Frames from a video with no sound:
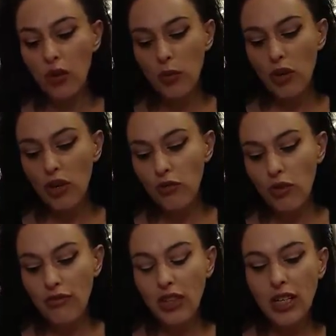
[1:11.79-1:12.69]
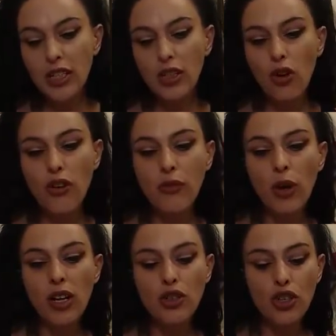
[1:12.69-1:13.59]
We were reflecting over
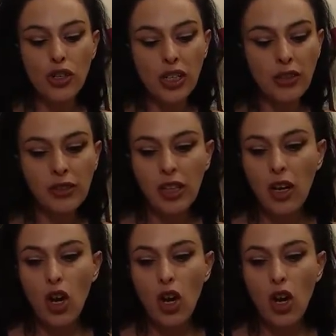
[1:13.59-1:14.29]
our journey,